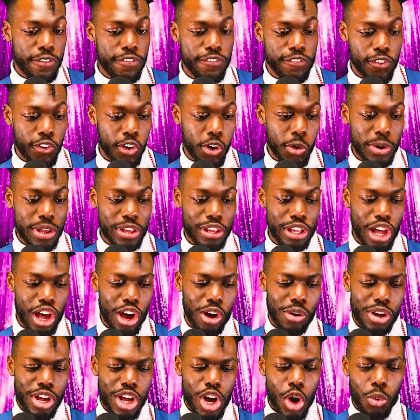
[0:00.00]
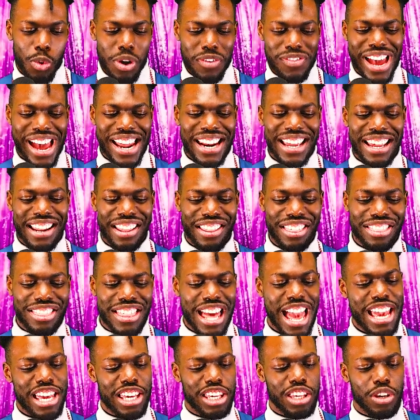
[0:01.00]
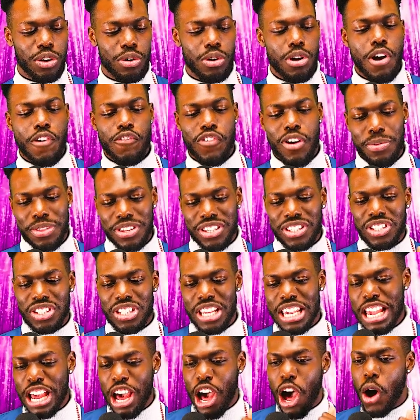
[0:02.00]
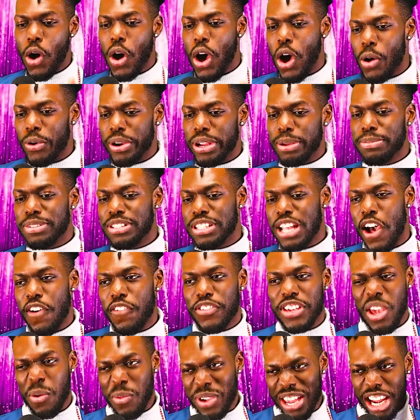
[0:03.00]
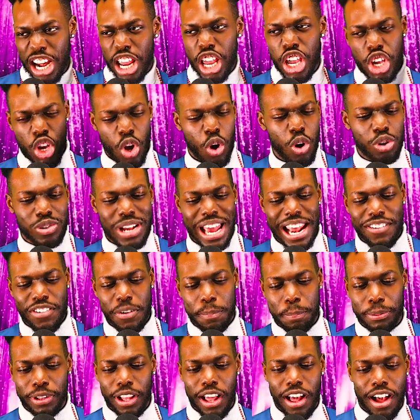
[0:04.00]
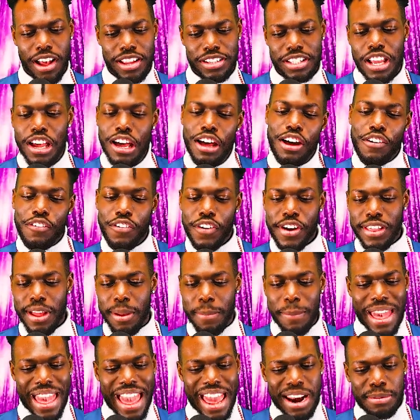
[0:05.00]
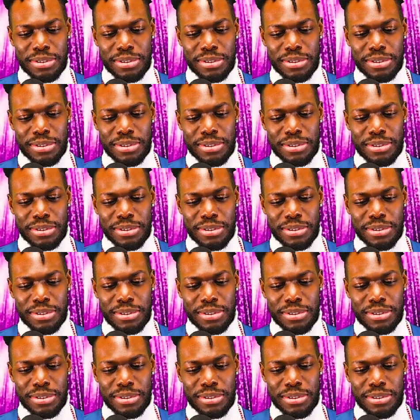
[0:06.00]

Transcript: Before we go, we've got to get a thank you from the COO himself. Can we get a huge round of applause for the man